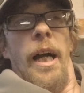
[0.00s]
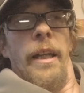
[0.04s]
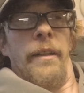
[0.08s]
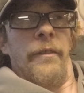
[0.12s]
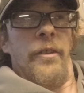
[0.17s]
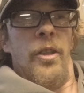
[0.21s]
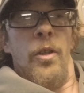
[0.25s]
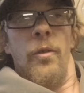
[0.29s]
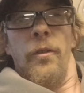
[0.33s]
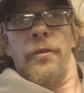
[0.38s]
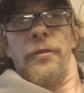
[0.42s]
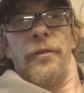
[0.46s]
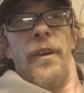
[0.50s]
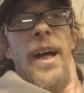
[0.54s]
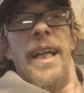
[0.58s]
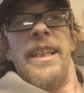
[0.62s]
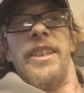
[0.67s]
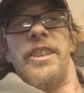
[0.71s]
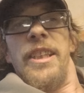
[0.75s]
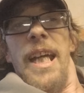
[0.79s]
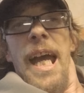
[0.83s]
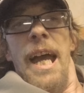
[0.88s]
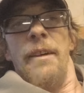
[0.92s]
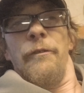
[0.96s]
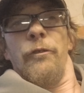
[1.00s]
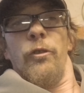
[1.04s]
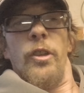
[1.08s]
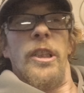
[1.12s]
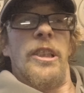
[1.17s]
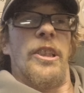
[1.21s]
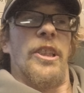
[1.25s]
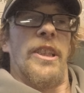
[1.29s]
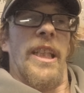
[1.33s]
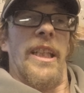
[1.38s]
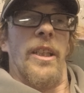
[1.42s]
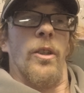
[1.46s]
new fights
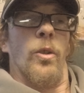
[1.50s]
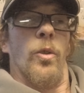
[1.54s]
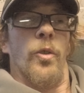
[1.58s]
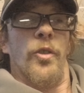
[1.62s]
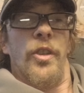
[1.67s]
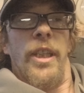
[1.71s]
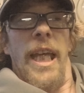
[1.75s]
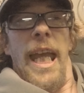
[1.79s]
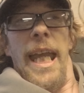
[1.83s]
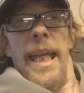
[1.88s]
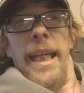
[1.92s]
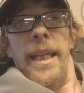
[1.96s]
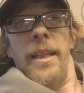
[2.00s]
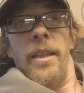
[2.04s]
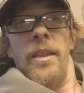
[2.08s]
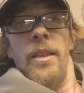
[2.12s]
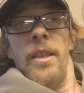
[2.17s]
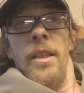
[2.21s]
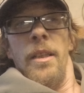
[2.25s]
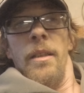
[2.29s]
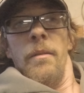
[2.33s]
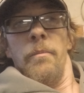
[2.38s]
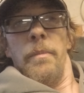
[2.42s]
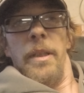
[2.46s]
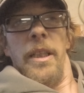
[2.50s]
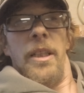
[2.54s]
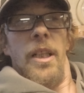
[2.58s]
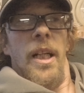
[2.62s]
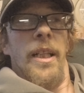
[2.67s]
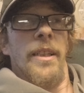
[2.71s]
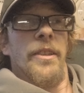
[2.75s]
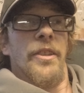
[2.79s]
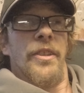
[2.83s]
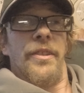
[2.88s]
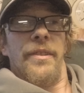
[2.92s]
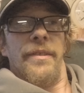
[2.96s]
every single day,
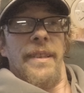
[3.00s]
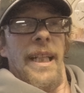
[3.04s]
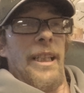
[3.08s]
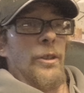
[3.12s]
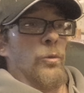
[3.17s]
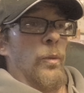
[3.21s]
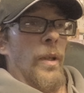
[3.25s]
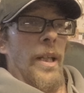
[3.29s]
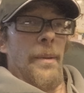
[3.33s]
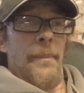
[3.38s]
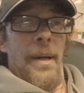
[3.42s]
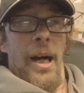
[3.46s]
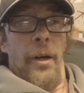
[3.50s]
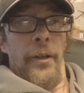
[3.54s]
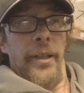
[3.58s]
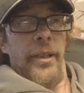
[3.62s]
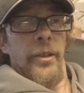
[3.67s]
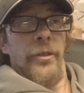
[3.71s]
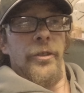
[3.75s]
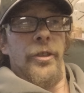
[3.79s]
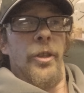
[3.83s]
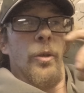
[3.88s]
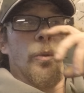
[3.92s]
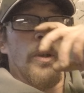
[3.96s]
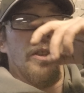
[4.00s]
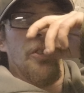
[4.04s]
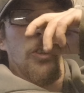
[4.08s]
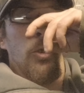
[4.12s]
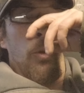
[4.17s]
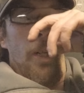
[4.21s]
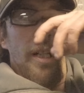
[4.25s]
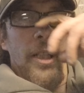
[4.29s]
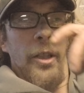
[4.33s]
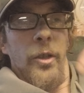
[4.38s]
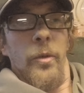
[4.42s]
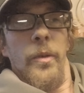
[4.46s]
because that's what I'm out here doing,
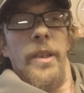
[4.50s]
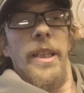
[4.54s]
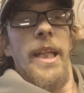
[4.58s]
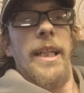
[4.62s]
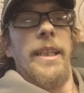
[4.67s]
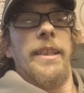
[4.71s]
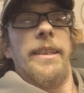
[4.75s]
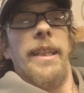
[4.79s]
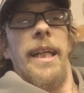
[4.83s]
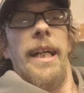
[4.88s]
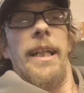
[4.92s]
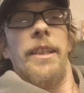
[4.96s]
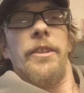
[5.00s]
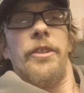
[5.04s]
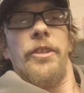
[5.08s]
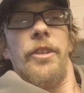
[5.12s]
trying to create that.